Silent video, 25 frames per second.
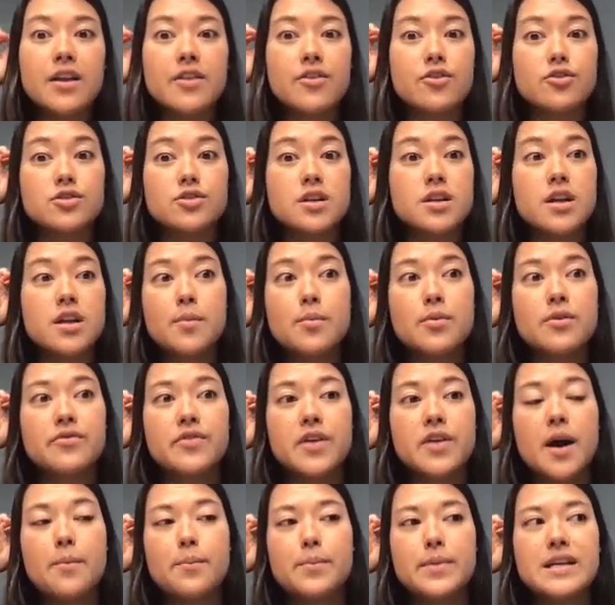And there's a number
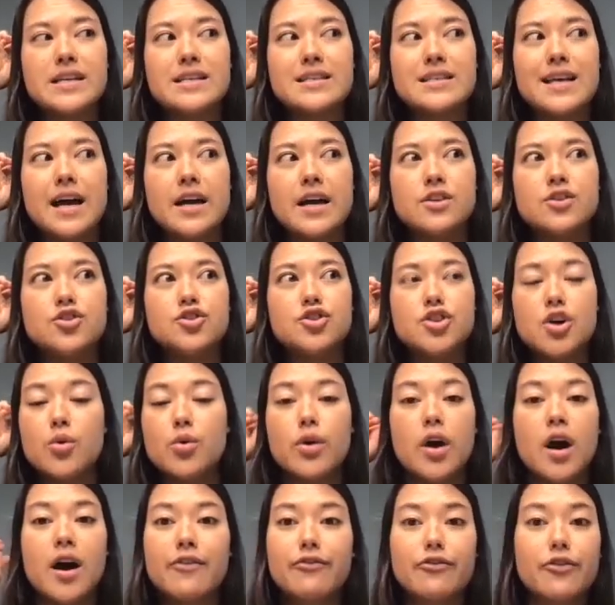of companies that don't
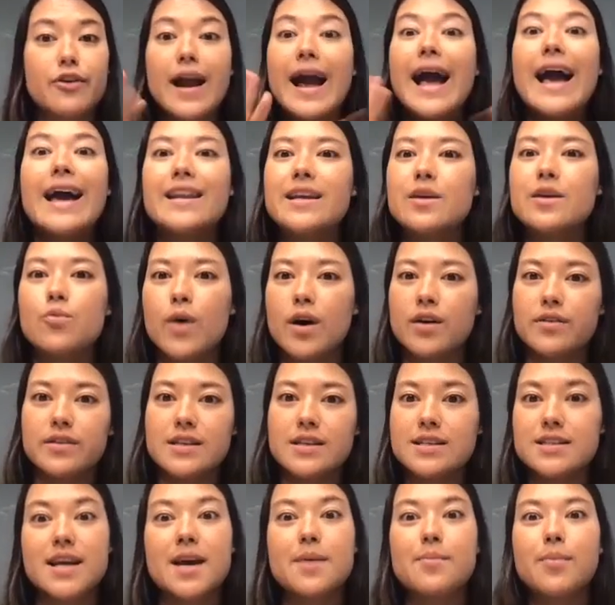offer any
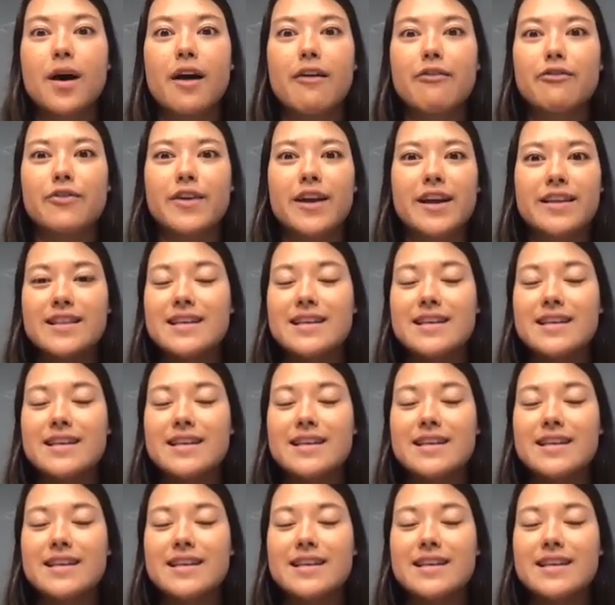wellness type offering.